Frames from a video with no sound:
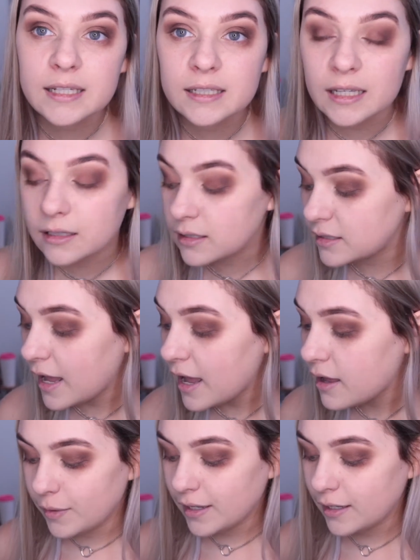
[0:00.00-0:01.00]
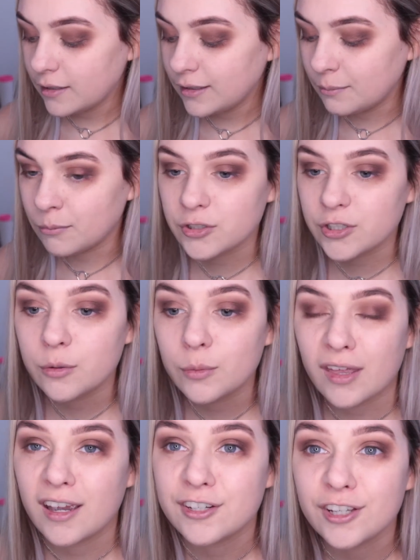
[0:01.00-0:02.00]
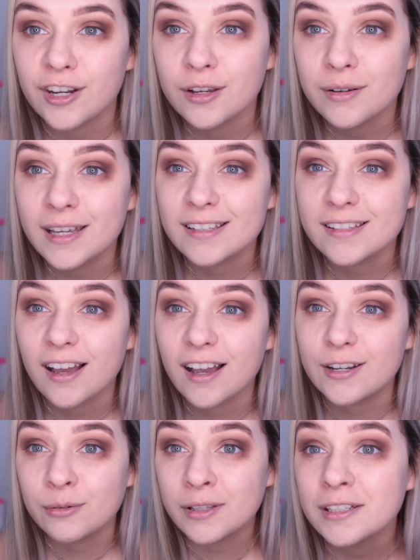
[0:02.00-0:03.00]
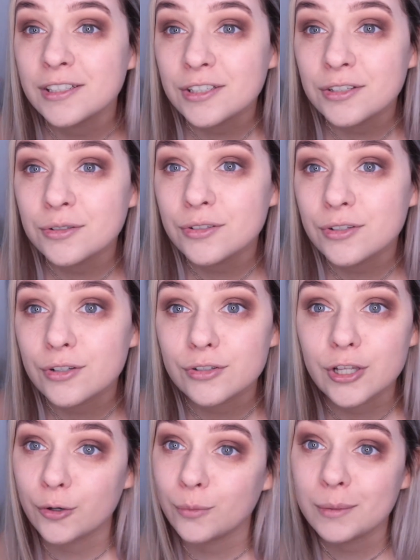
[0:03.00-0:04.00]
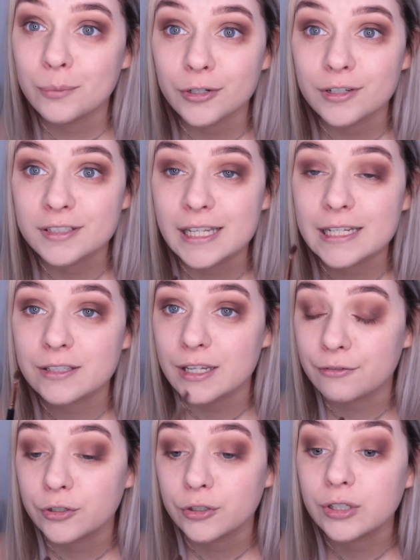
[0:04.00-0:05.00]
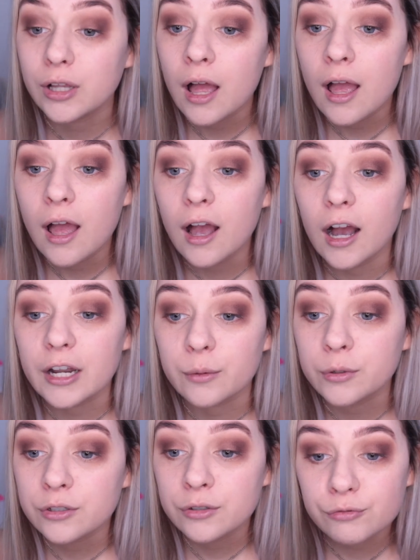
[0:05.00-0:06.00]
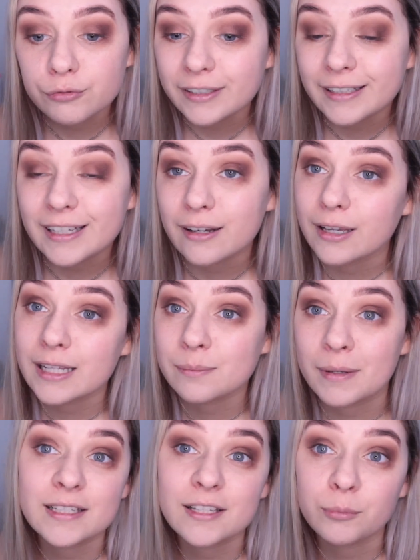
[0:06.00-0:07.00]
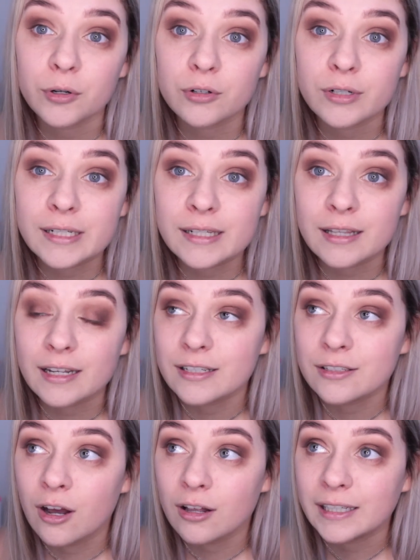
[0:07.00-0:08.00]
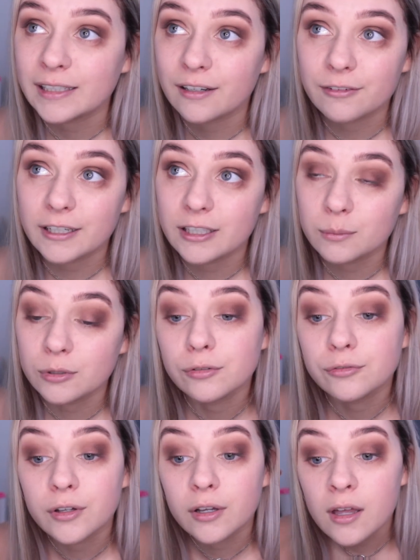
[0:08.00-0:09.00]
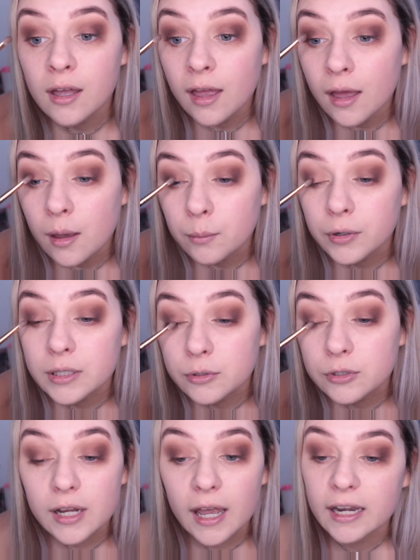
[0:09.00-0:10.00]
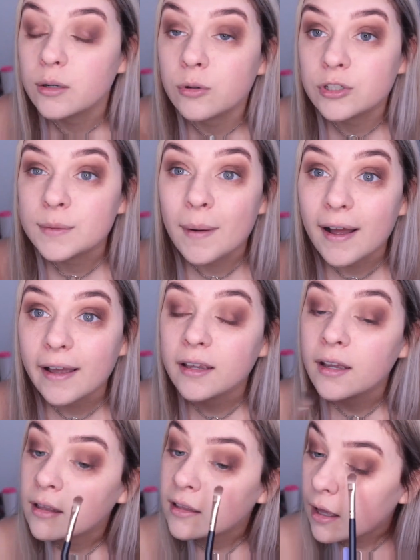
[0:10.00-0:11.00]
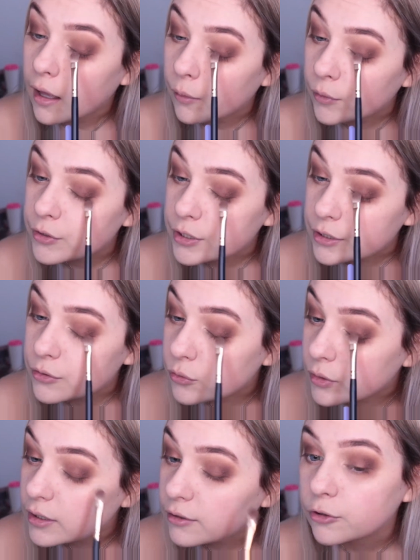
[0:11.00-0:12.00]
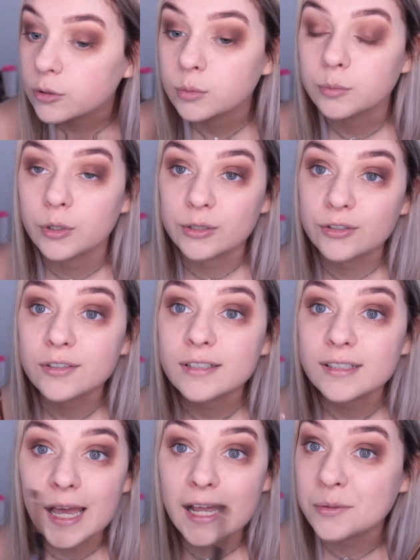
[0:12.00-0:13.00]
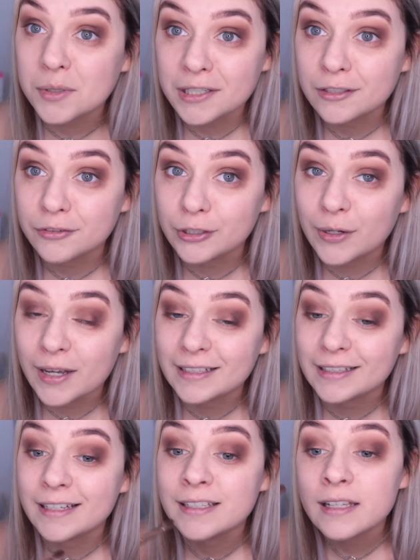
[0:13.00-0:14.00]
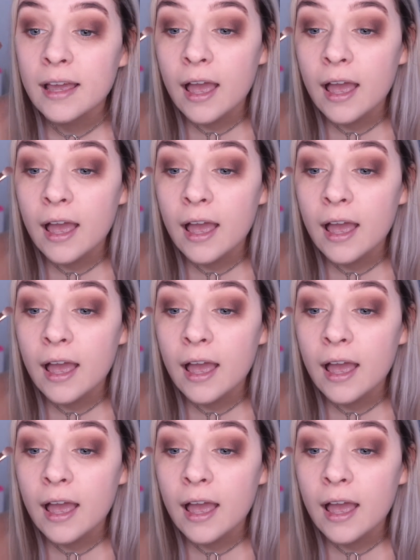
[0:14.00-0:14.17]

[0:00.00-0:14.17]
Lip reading: skill set. My kind of like motto with eyeshadow is I don't like to use so many products that it's difficult. I don't want to use really expensive products that it's not like available for pretty much anyone to buy. I want to use really affordable products, hence why I love Al0haGlitz,